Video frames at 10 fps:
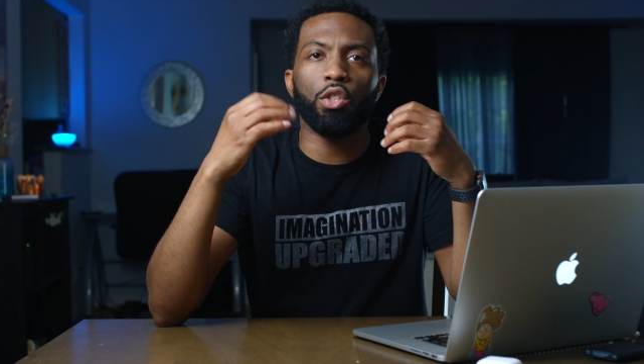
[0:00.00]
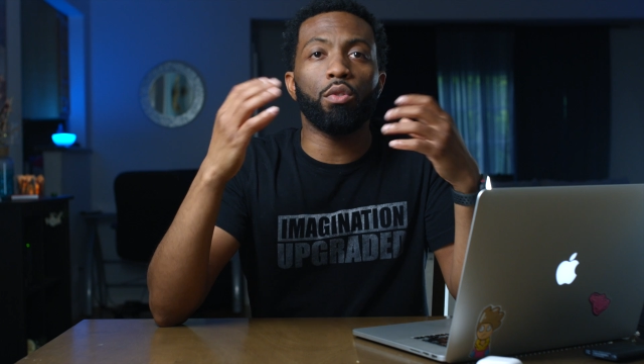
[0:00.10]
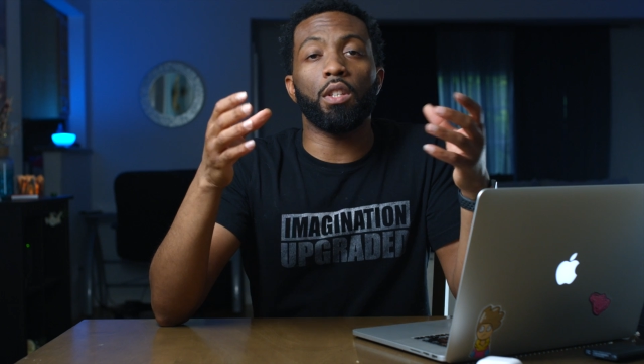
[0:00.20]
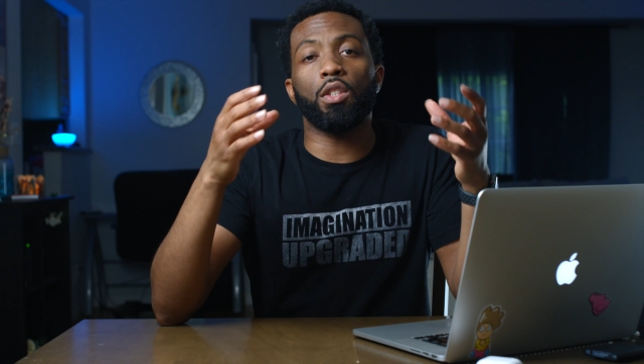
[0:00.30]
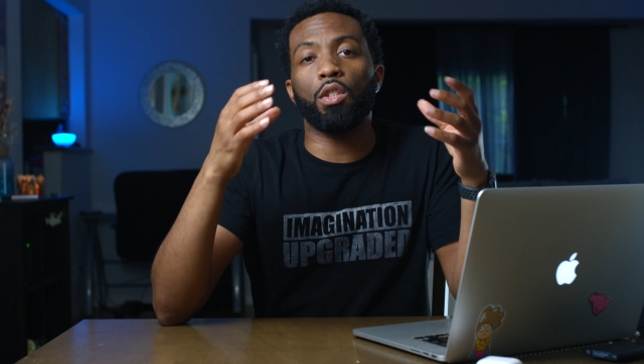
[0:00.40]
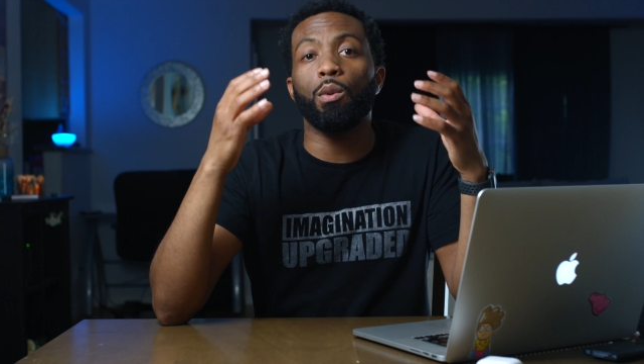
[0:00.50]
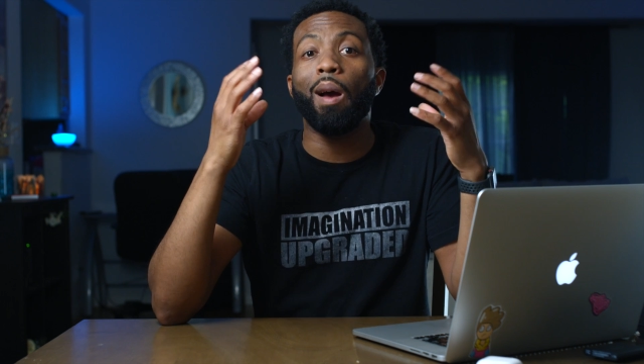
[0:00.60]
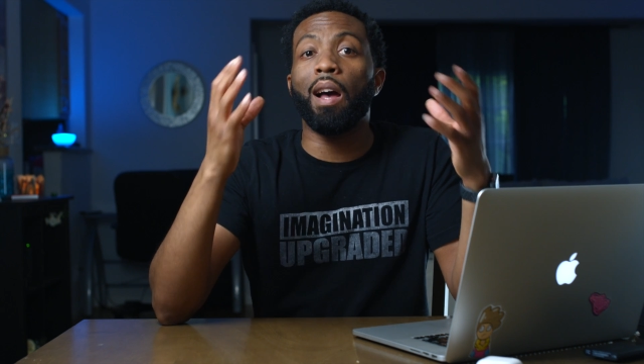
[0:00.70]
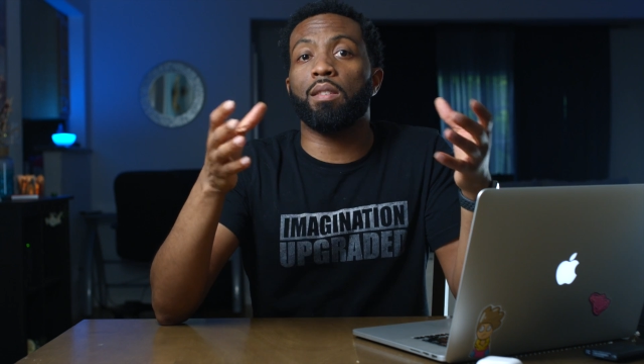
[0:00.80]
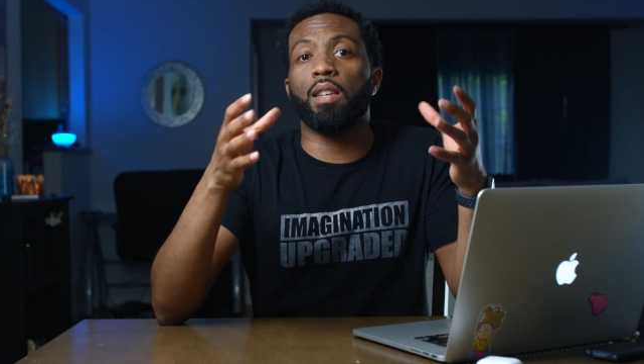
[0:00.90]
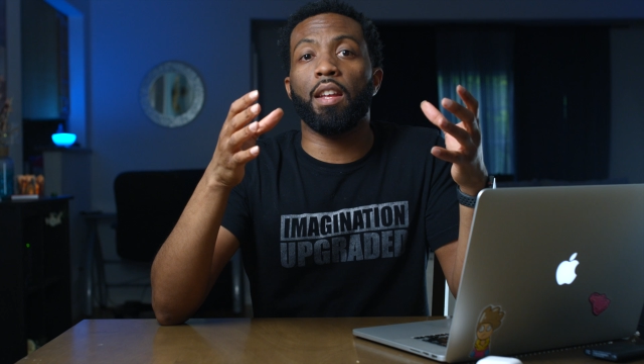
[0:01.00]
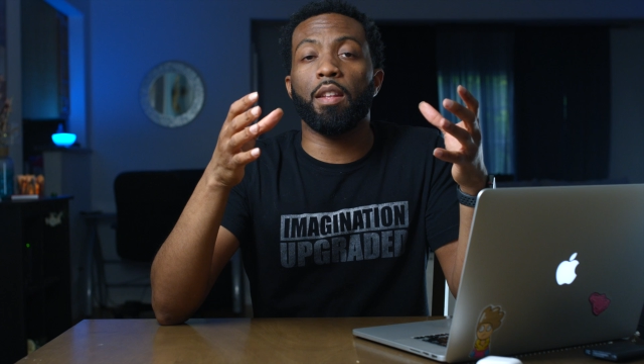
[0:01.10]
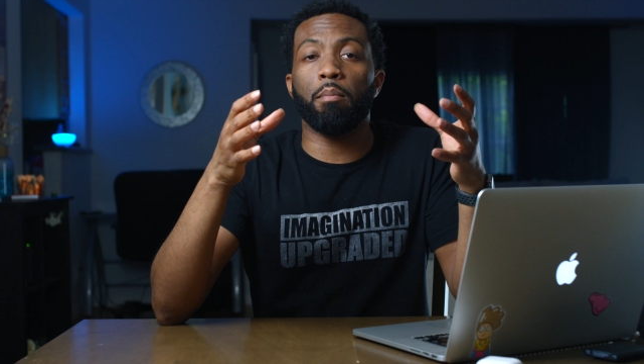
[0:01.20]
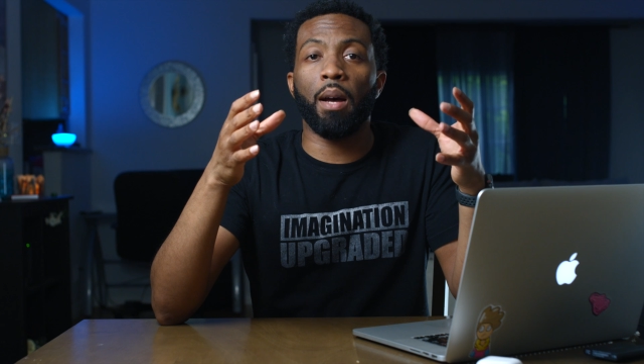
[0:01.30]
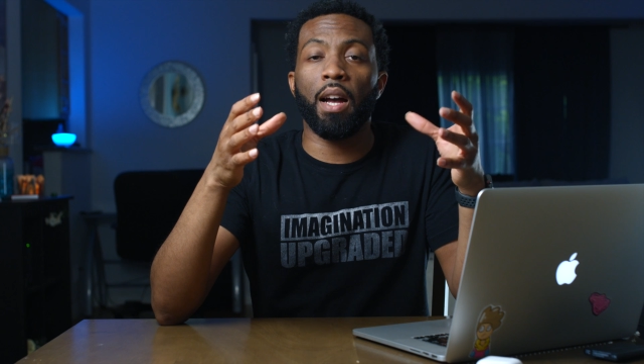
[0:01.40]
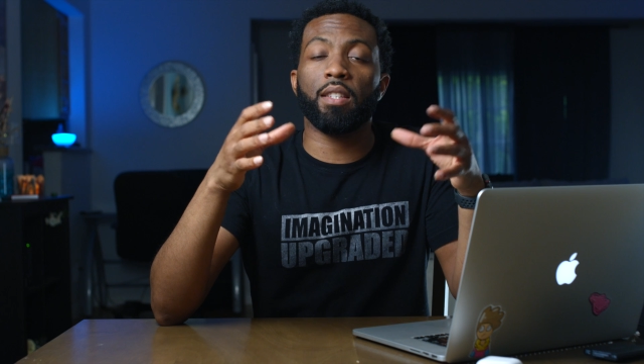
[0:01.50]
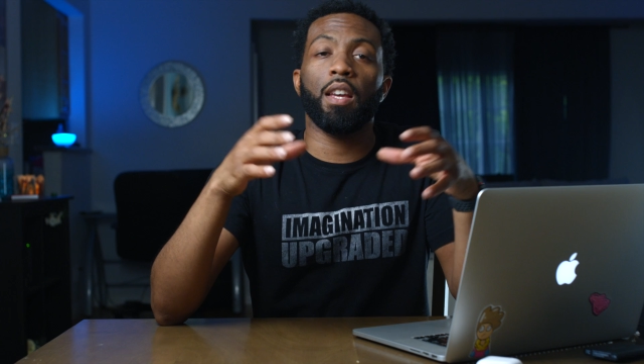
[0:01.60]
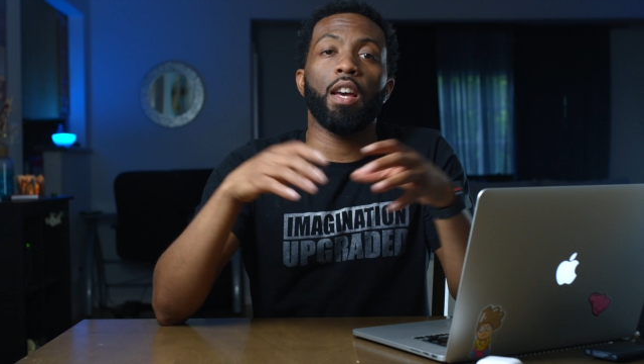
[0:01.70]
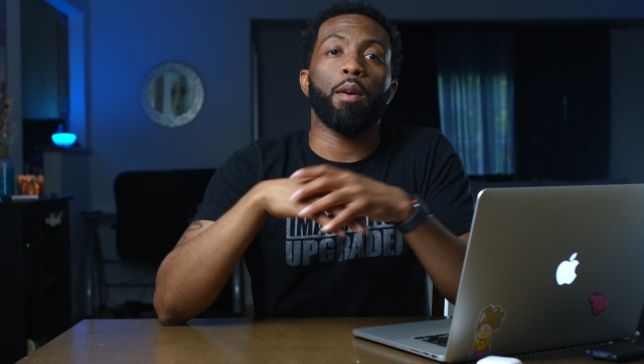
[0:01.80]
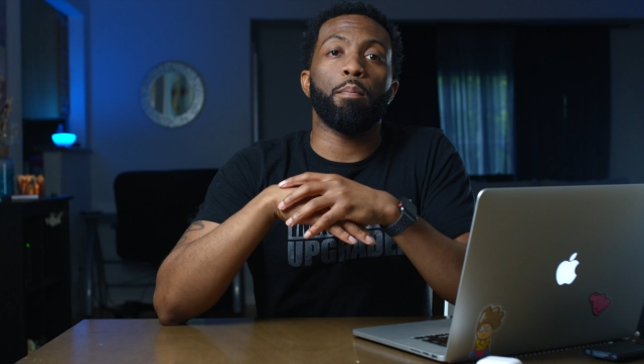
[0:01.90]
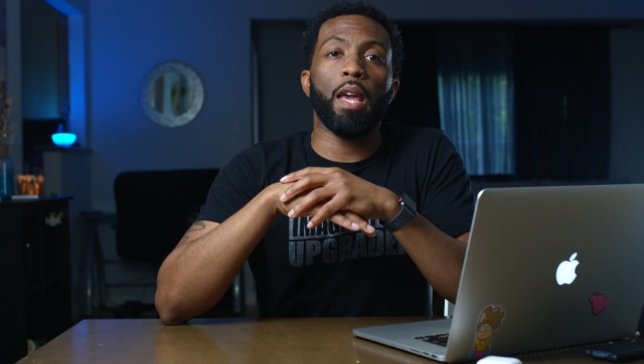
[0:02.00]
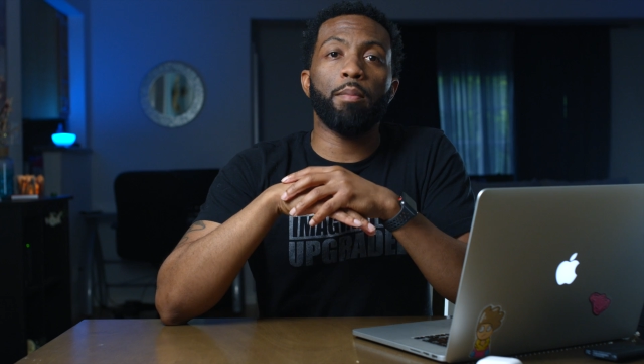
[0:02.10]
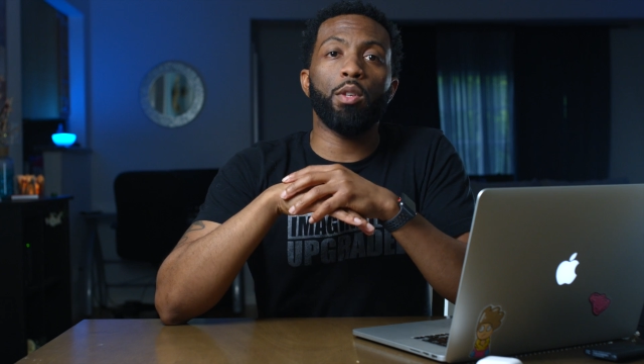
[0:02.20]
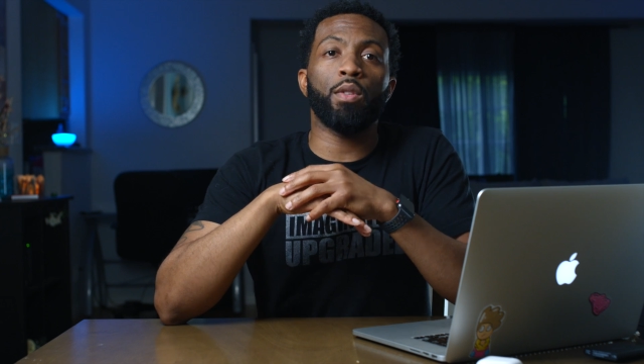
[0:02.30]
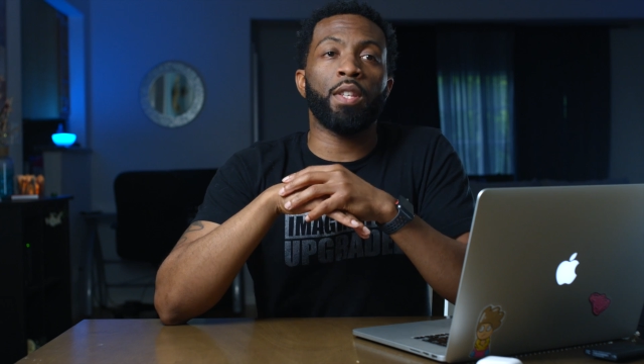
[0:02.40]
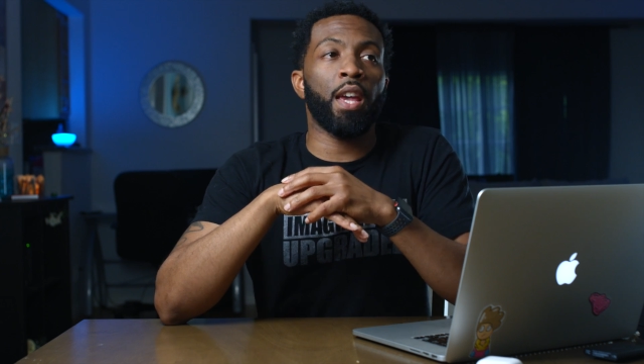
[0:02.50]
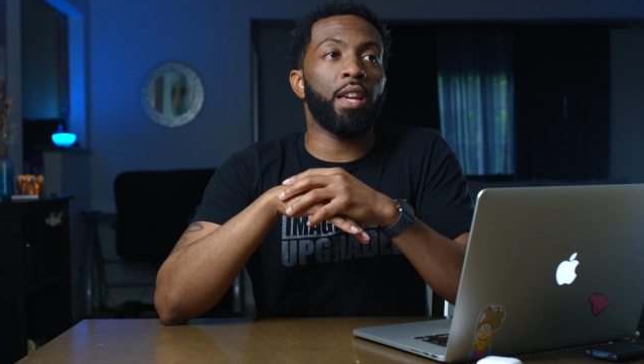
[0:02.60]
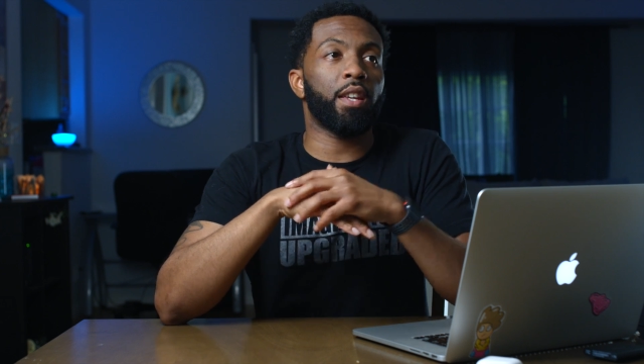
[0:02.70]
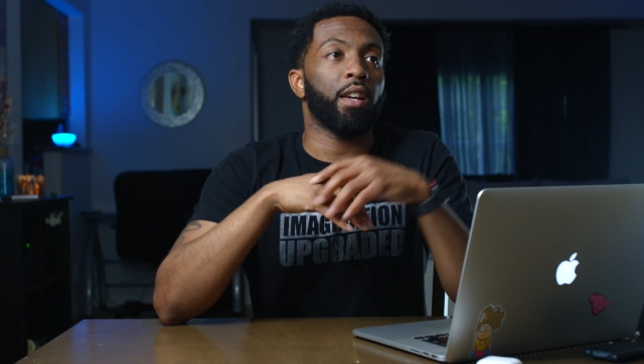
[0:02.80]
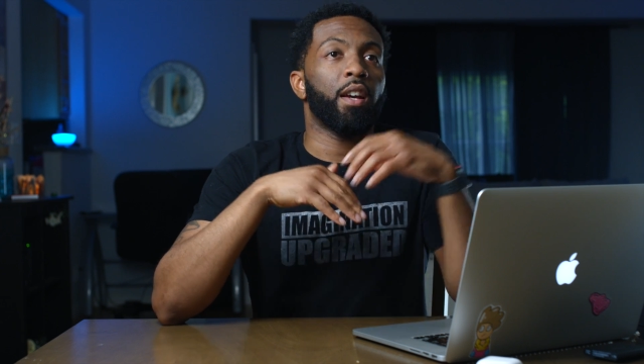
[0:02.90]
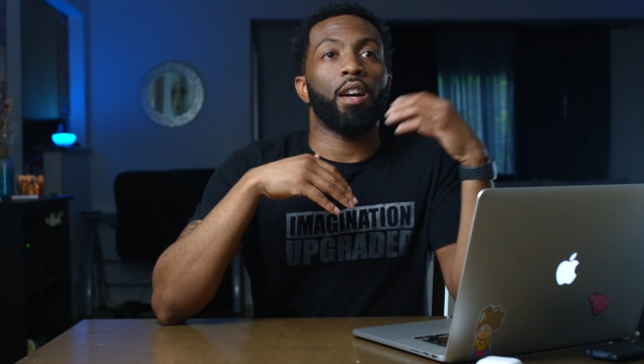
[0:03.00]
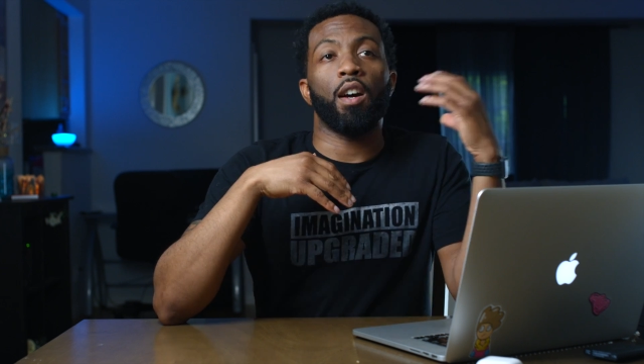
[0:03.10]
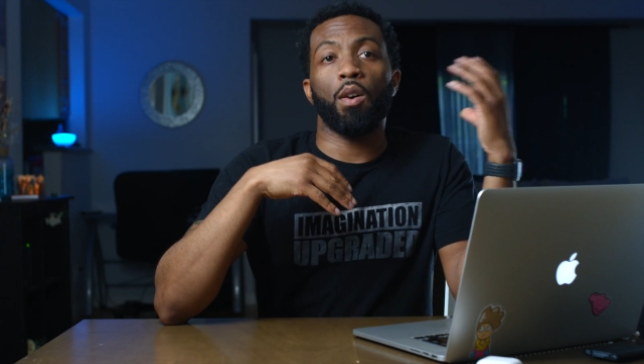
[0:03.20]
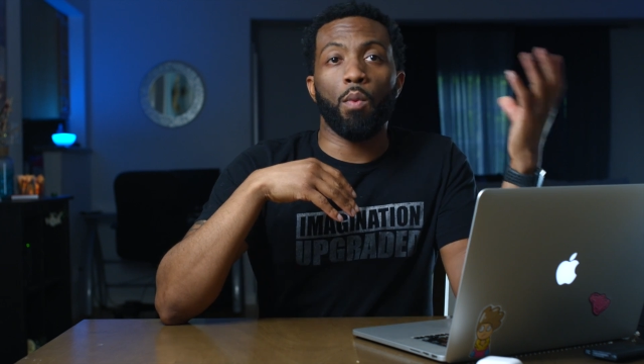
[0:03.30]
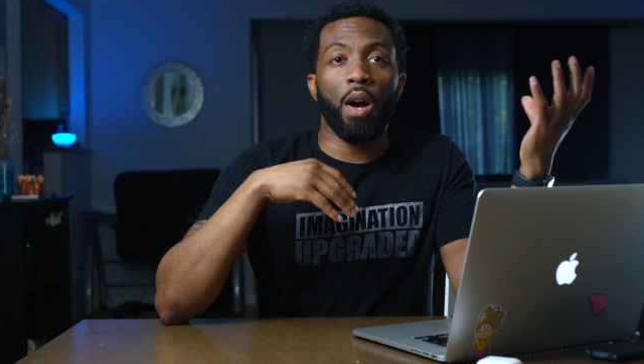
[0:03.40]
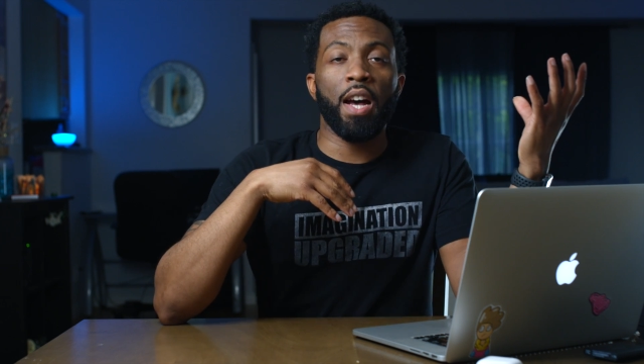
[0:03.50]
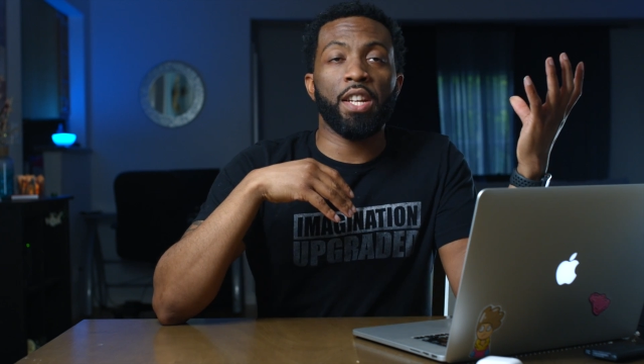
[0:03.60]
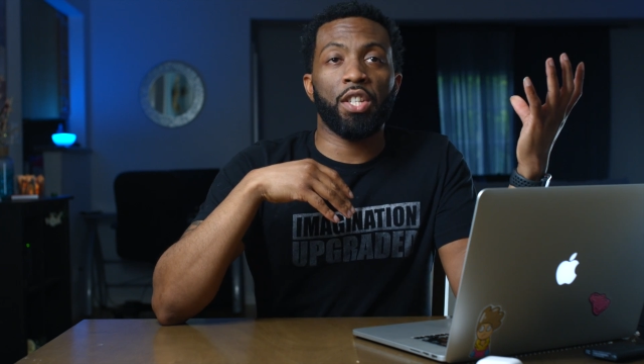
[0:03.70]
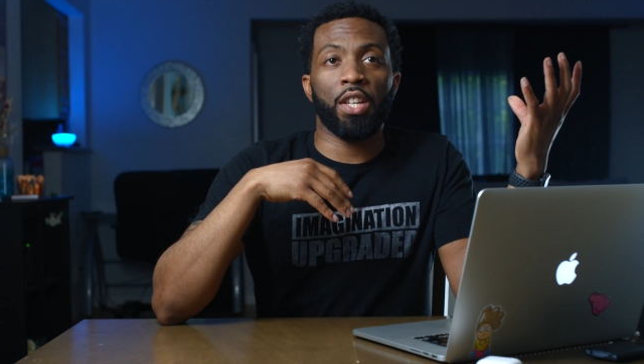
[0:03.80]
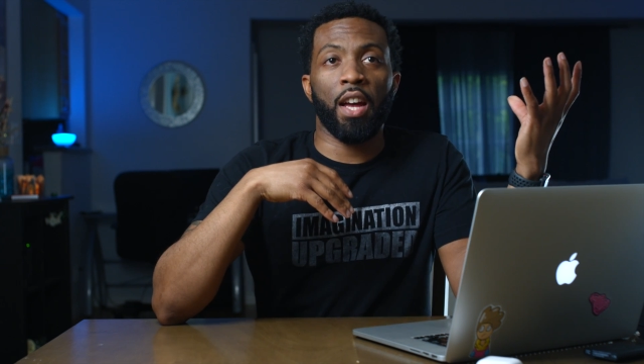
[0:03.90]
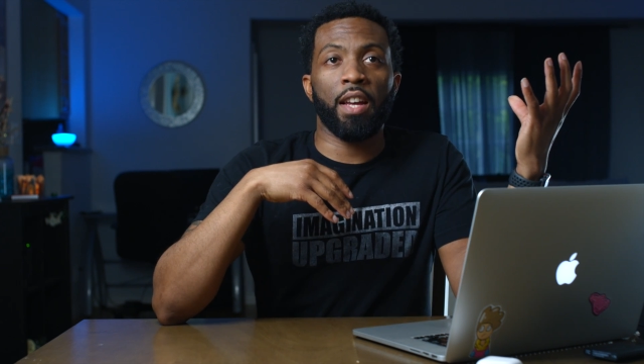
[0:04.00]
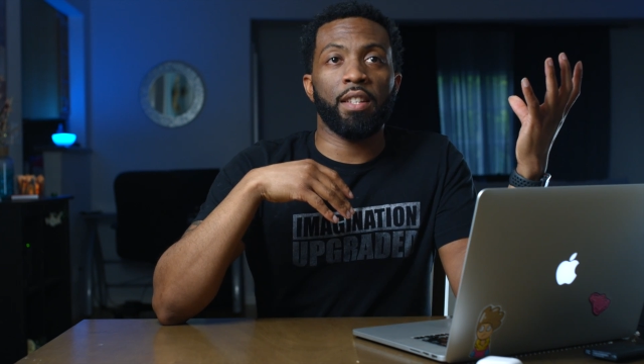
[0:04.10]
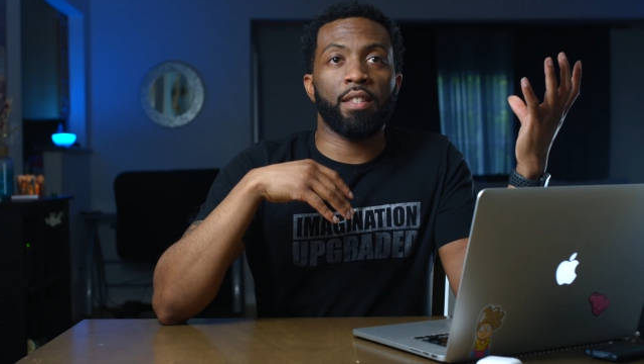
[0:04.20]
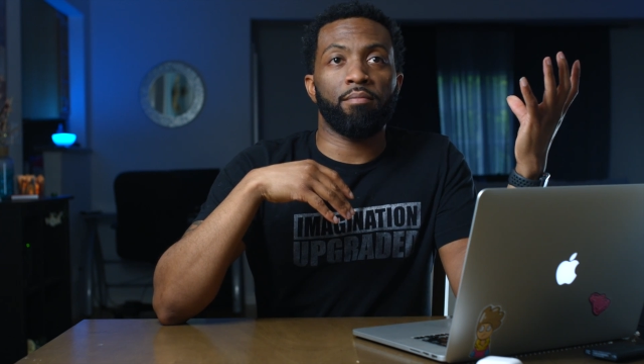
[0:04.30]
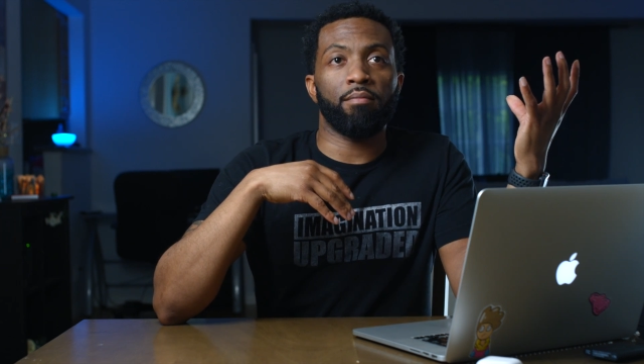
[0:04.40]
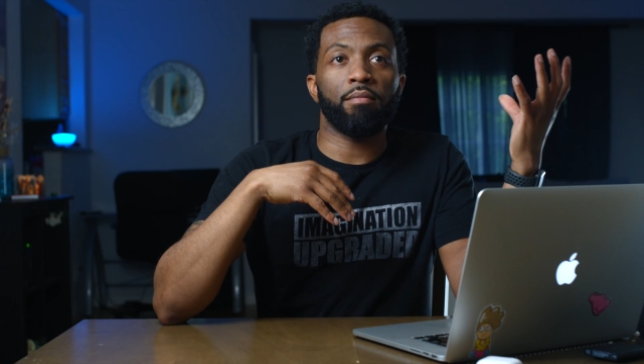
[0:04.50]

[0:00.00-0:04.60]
you can do outside of the box. Maybe you take a wide shot,